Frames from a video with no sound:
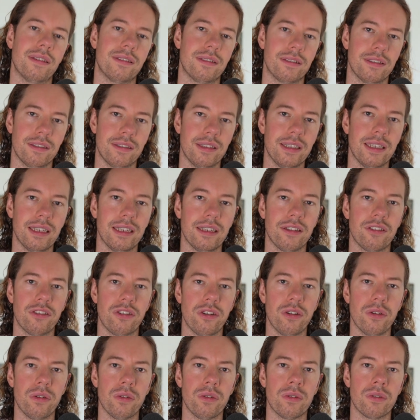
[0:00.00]
See,
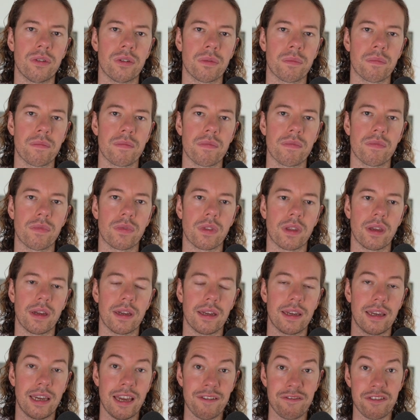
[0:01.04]
choose.
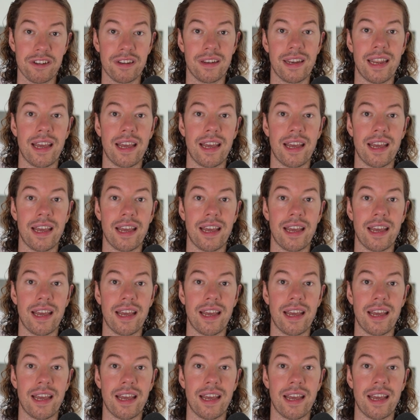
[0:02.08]
Given